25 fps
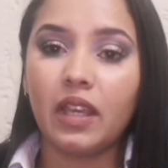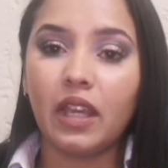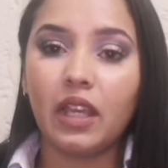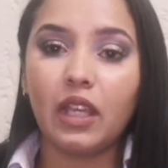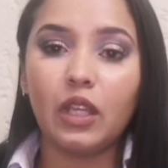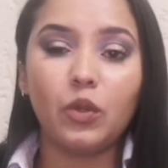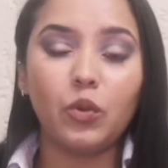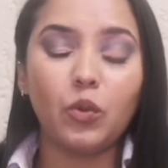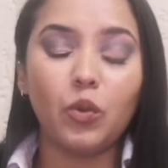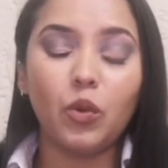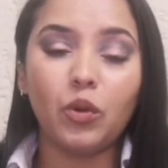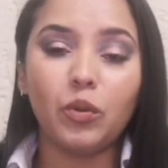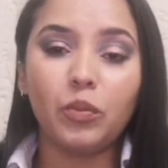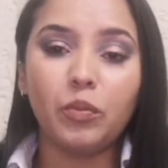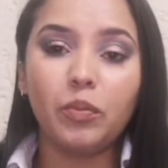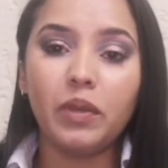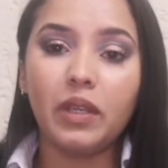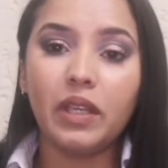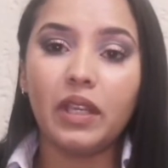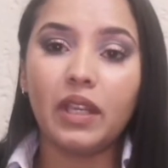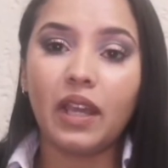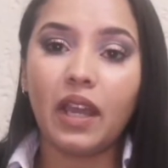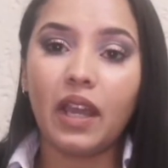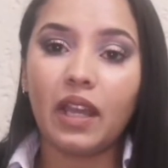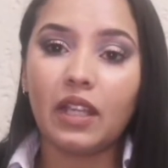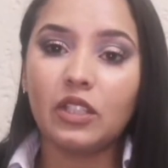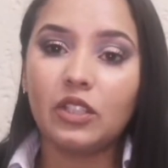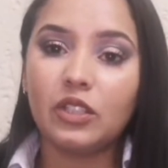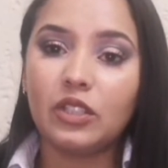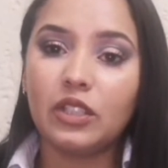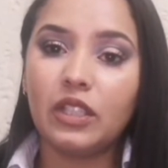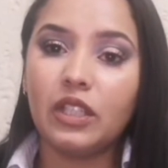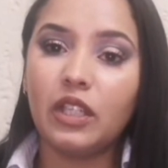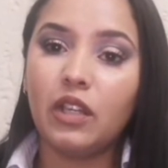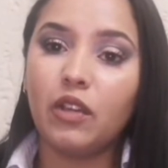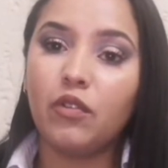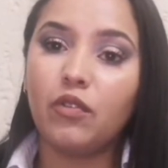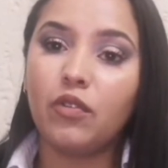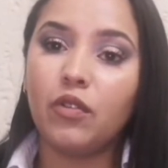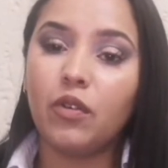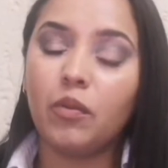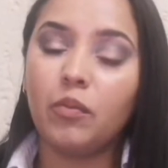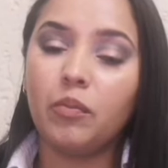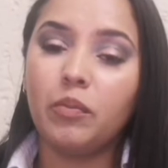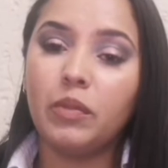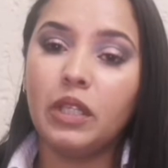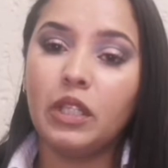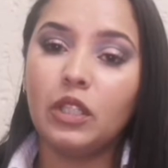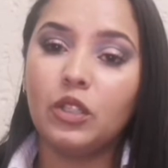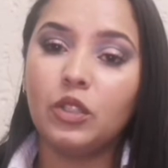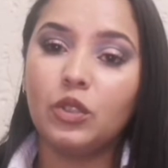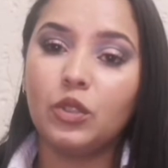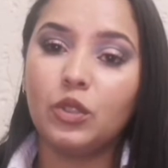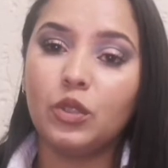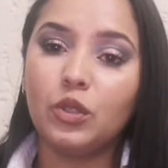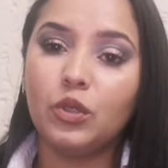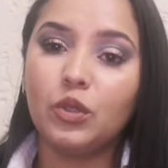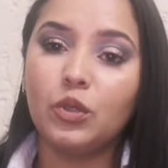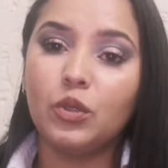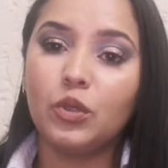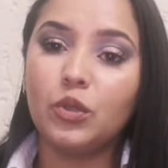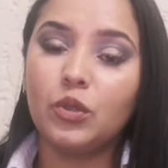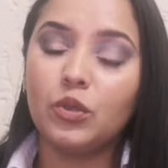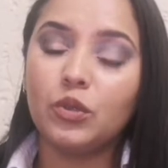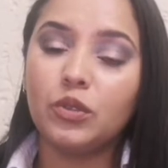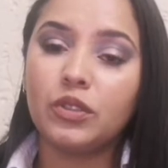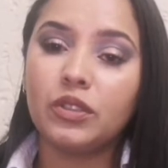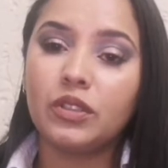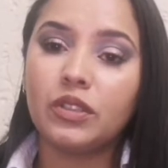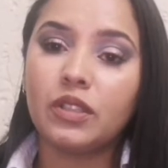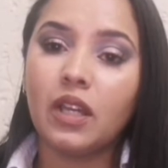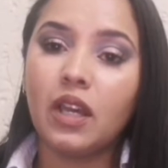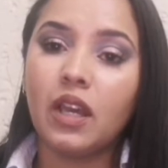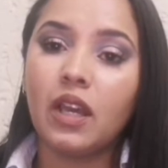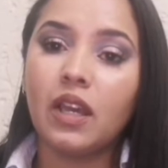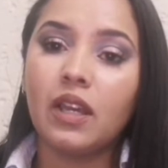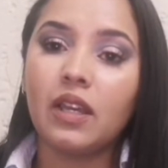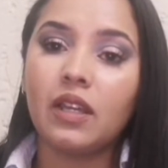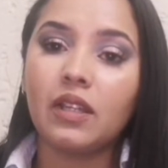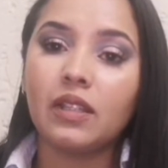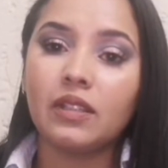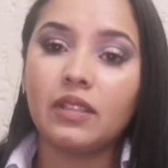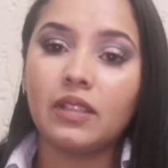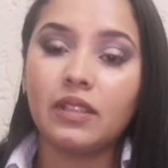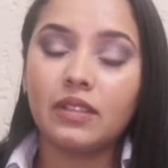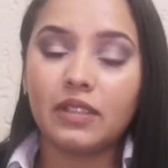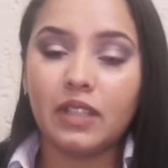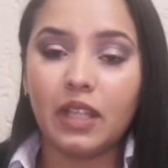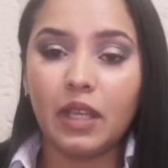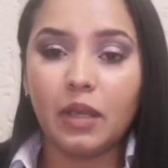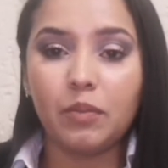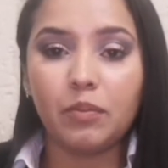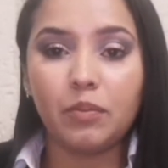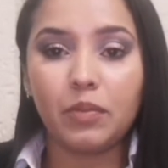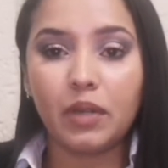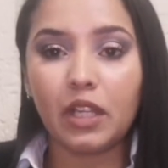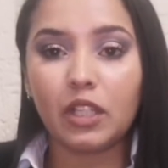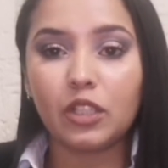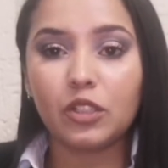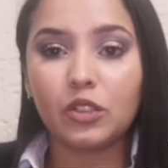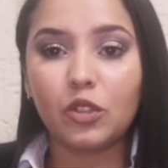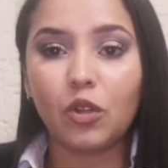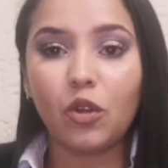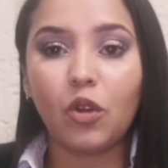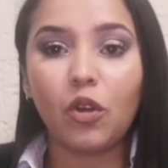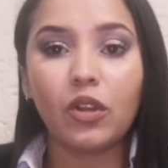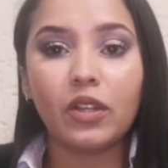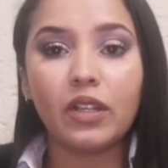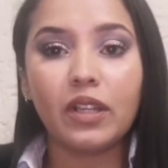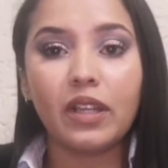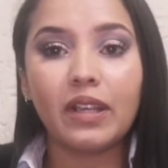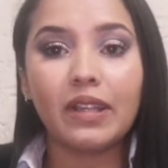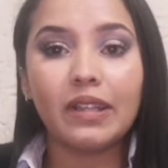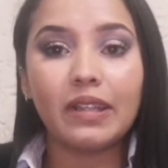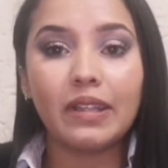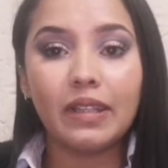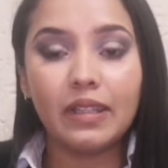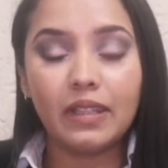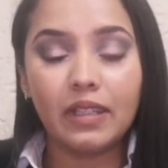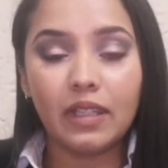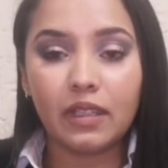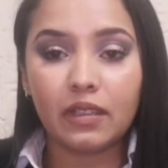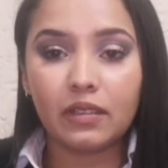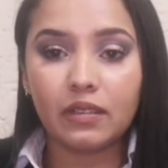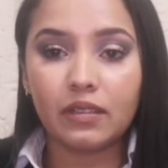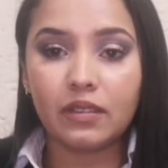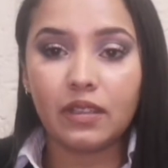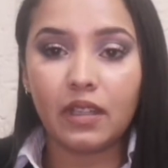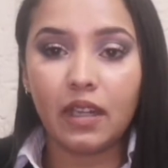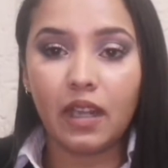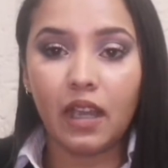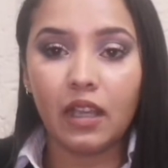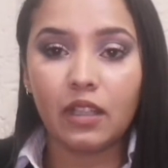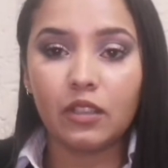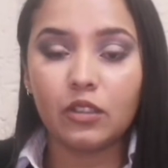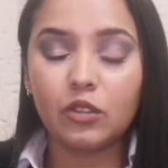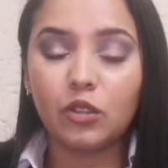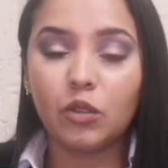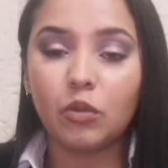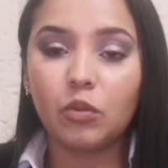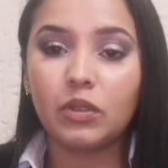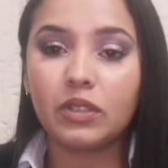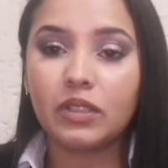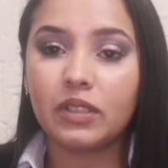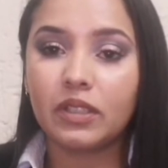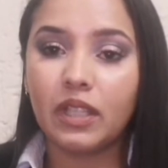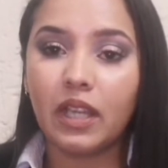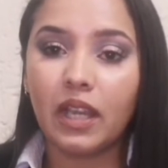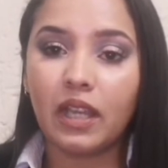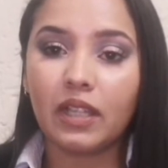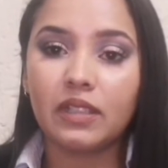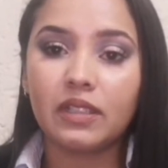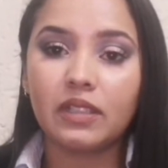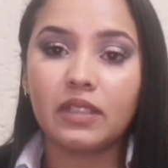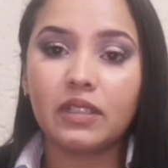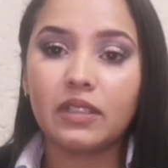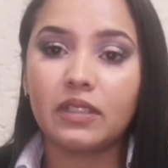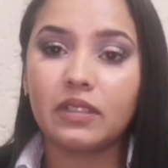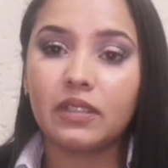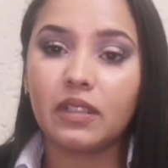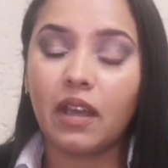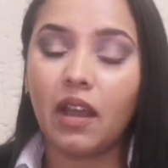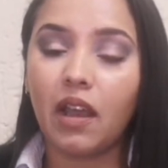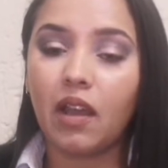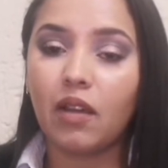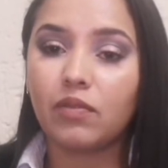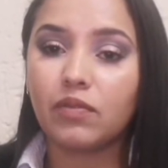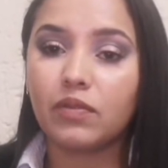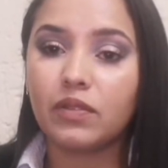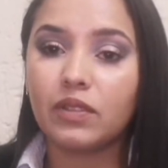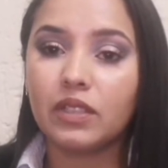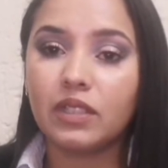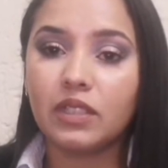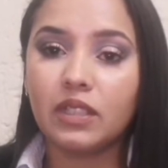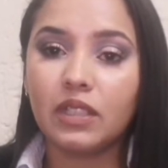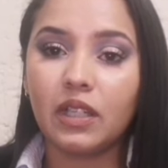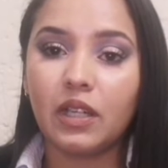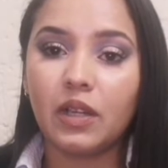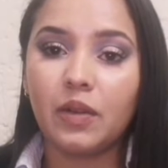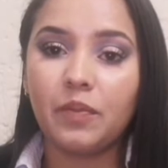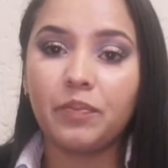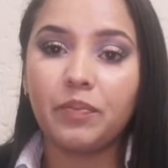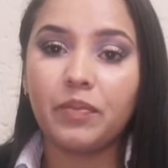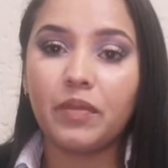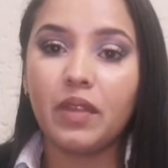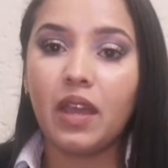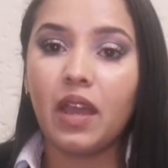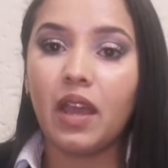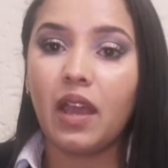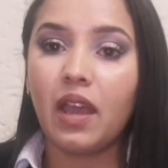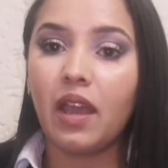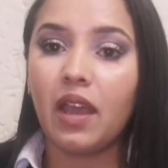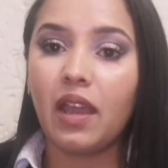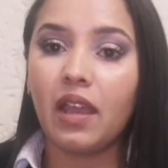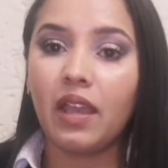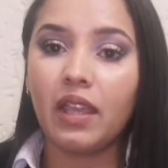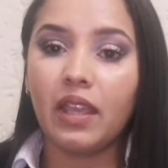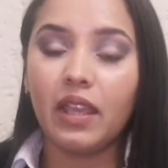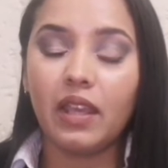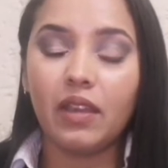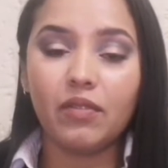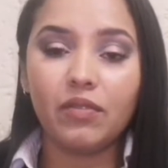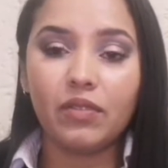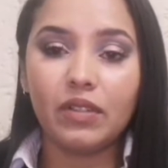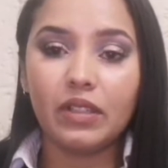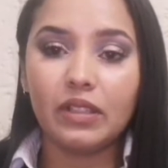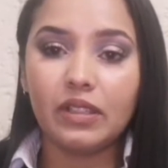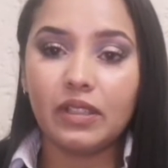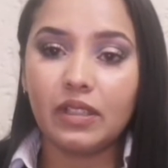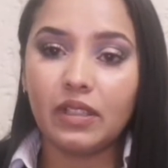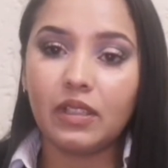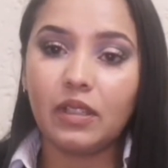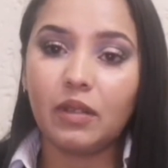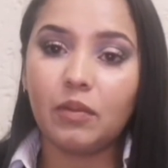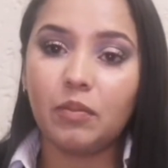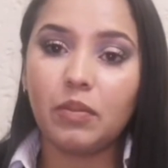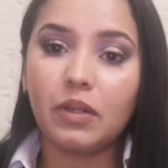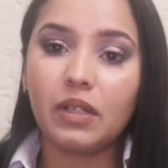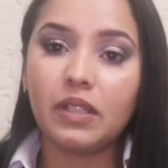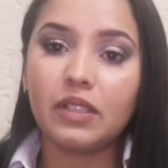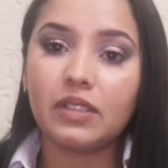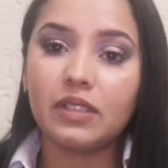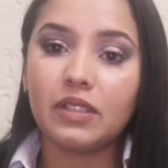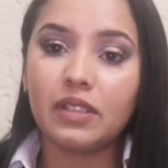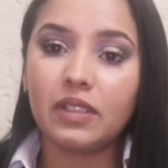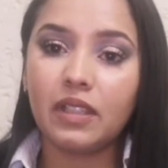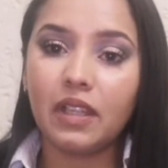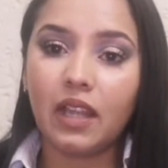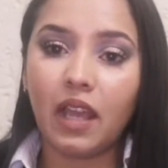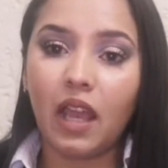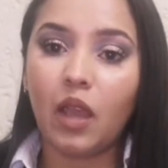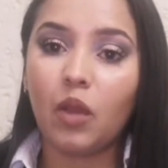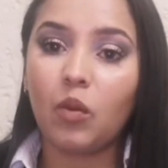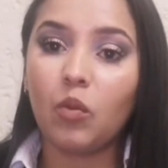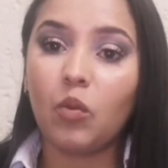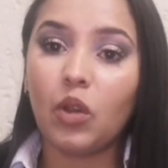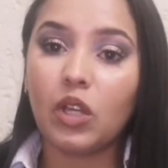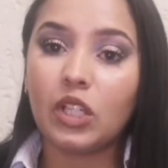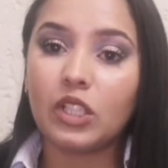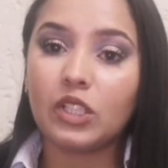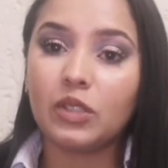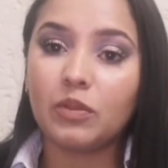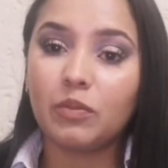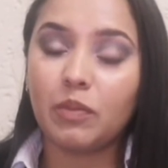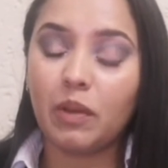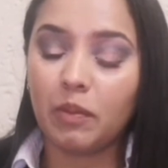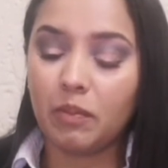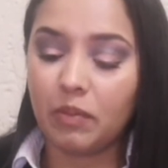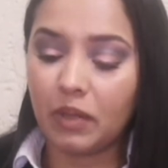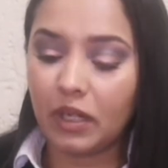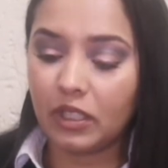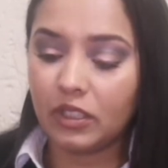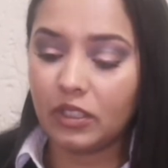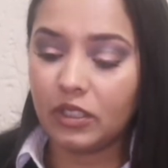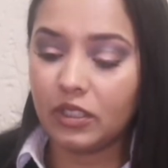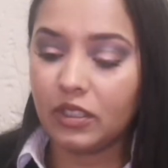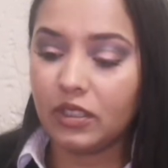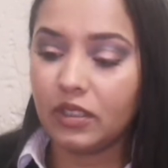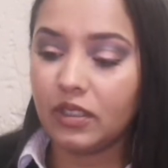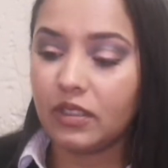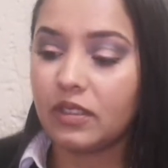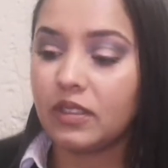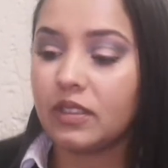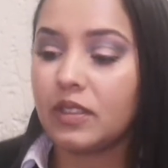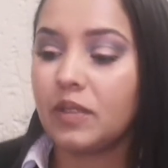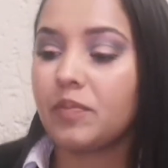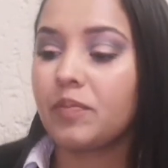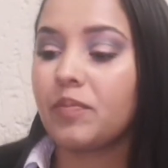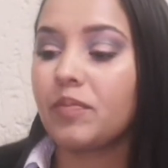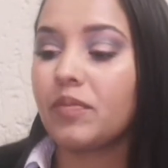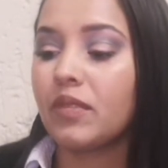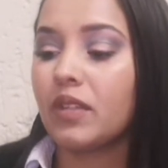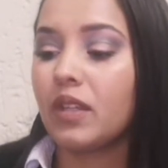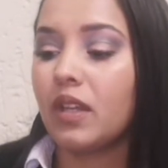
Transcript: yeah, it won't be hygienic for me to use the same brush on the next client. So with that, after every single person I wash my brushes.